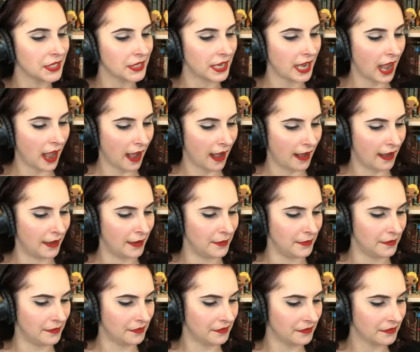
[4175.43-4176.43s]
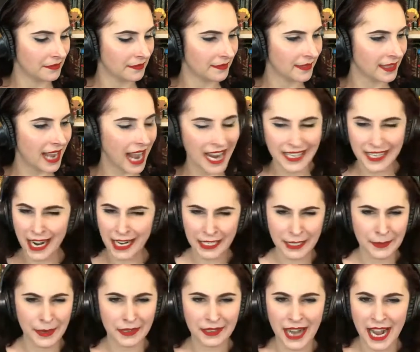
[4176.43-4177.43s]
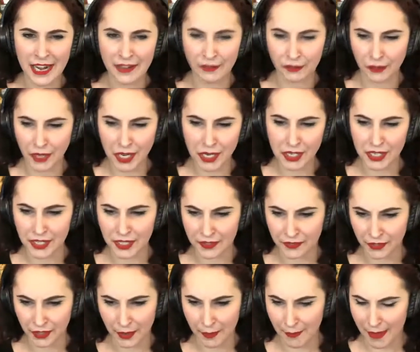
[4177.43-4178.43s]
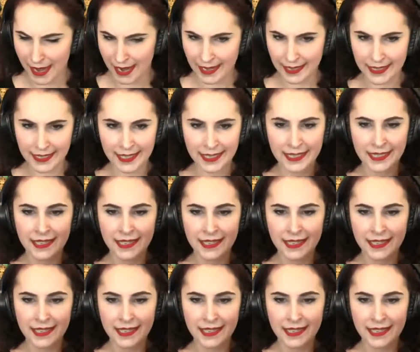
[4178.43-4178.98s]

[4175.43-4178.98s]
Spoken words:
I talked about kind of regions for a minute.